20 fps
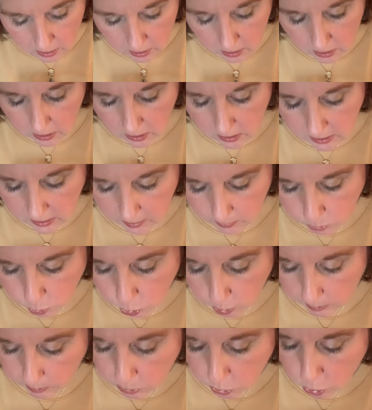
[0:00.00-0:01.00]
some
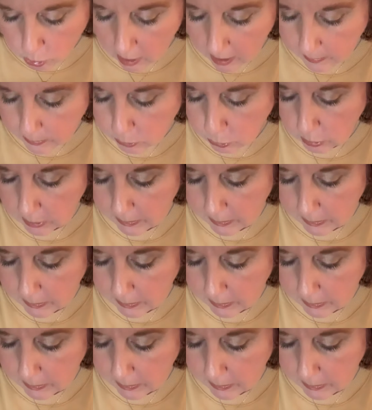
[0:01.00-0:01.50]
trip-trop